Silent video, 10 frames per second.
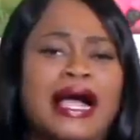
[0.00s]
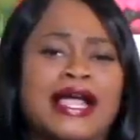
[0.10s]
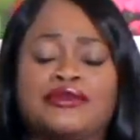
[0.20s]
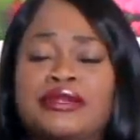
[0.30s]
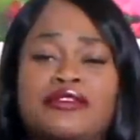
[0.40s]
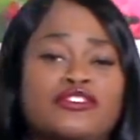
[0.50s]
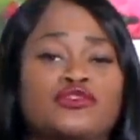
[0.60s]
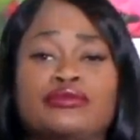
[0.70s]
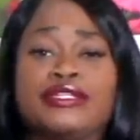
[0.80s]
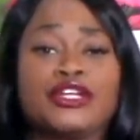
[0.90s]
bye. You never
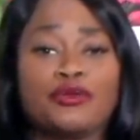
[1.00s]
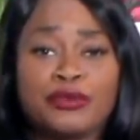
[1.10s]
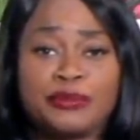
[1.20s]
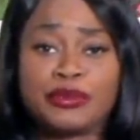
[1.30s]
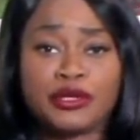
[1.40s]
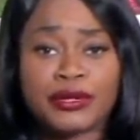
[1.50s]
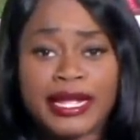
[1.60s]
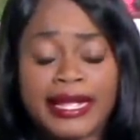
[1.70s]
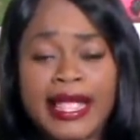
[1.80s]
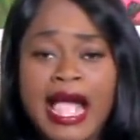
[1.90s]
truly know people,
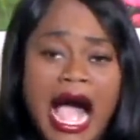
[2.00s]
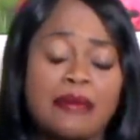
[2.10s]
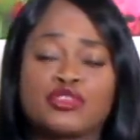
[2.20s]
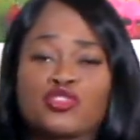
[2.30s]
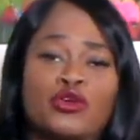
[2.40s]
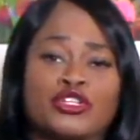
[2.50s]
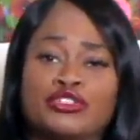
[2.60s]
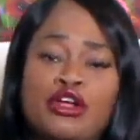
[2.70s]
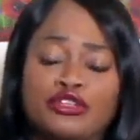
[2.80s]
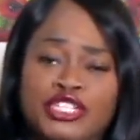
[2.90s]
okay? I'm sure sure,
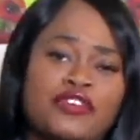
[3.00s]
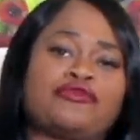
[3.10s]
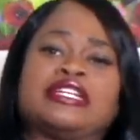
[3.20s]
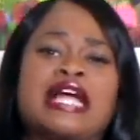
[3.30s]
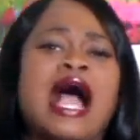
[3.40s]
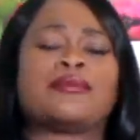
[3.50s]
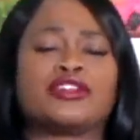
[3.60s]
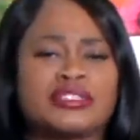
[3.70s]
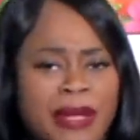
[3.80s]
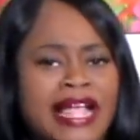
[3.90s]
you know, Jeffrey
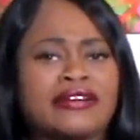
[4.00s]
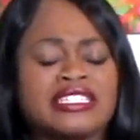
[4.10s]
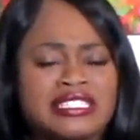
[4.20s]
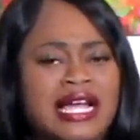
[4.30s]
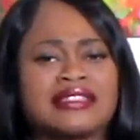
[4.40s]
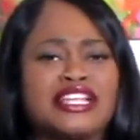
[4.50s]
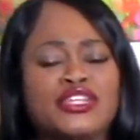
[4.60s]
Dahmer's parents thought they